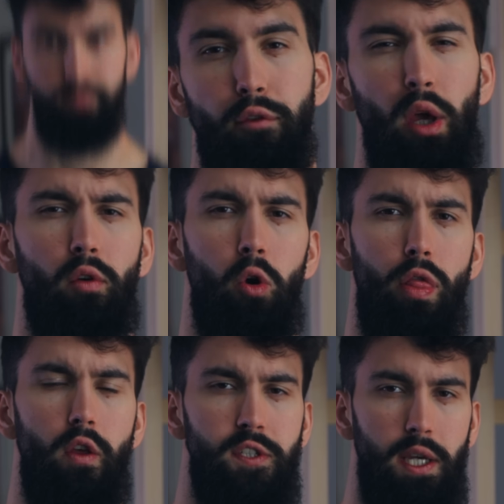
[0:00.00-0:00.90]
Have you ever
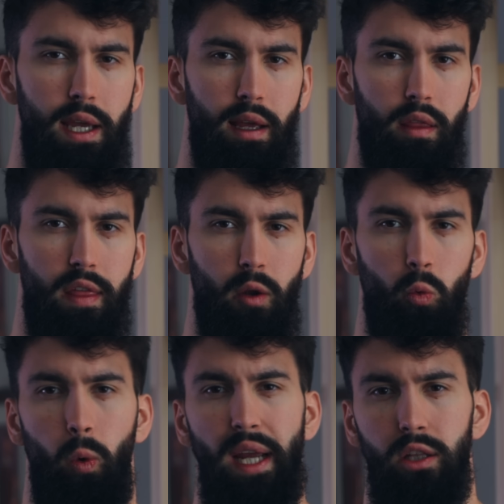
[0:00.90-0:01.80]
heard the saying that
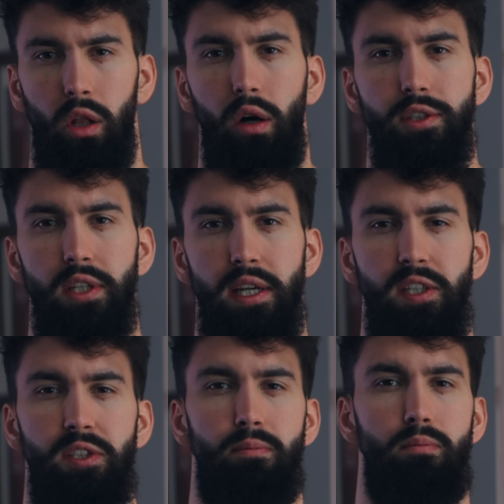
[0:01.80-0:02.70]
weight loss
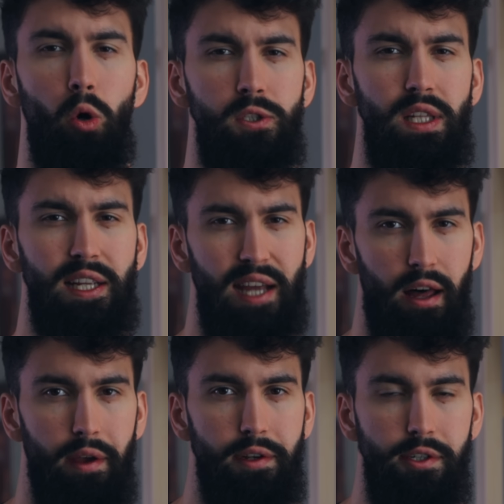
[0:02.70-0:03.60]
is mostly
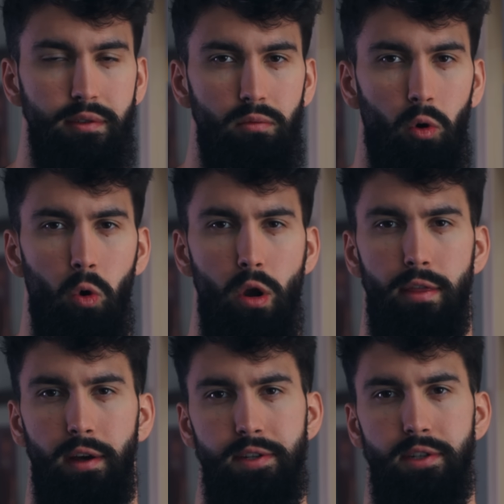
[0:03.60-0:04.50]
diet, or
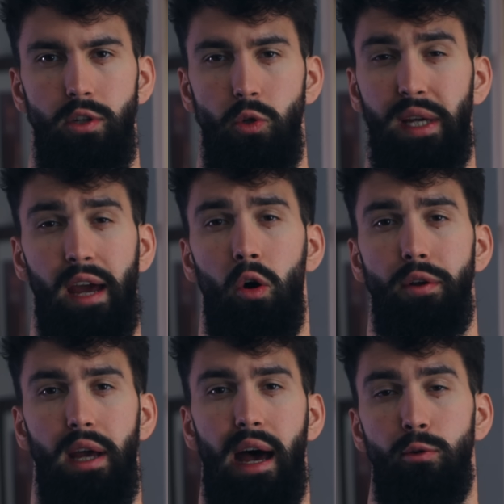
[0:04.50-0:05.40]
that you
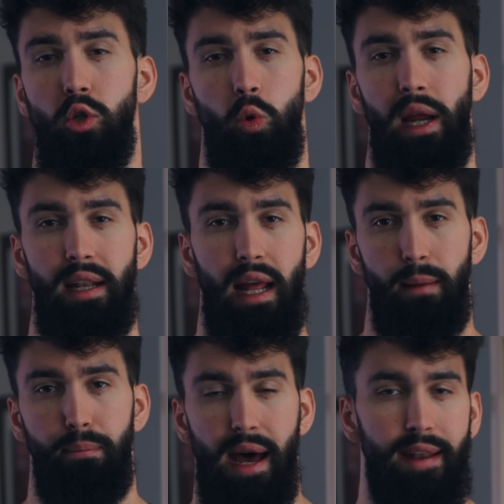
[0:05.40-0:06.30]
cannot out-train a
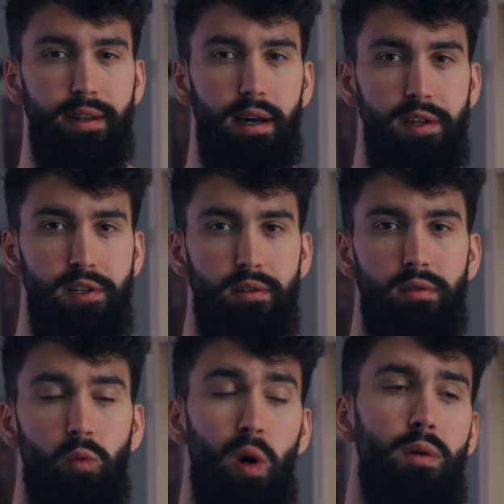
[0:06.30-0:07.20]
bad diet?
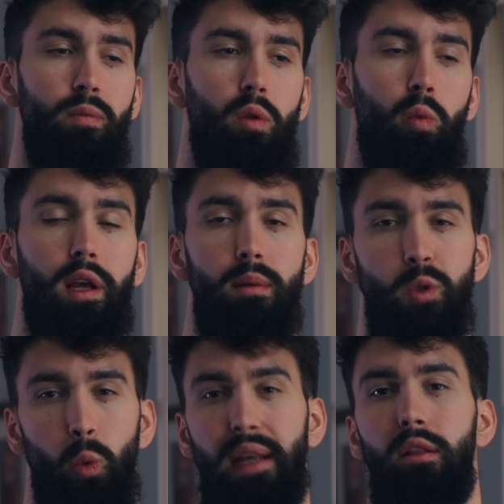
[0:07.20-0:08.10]
Well, when it comes
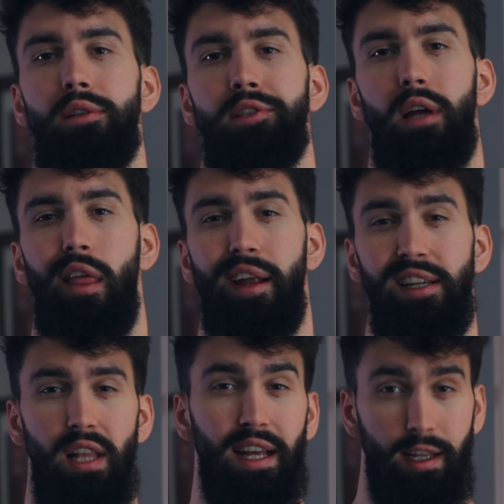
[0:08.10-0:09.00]
to weight loss, that
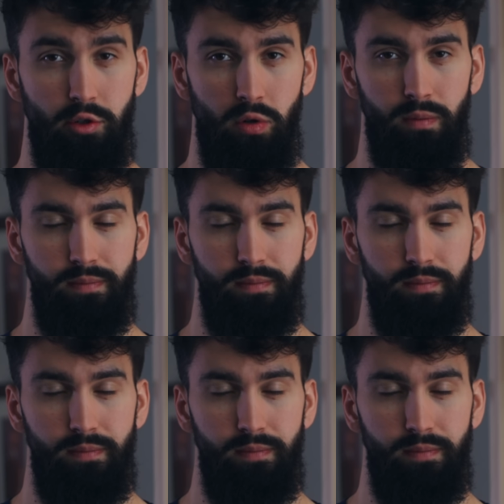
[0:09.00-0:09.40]
is likely true.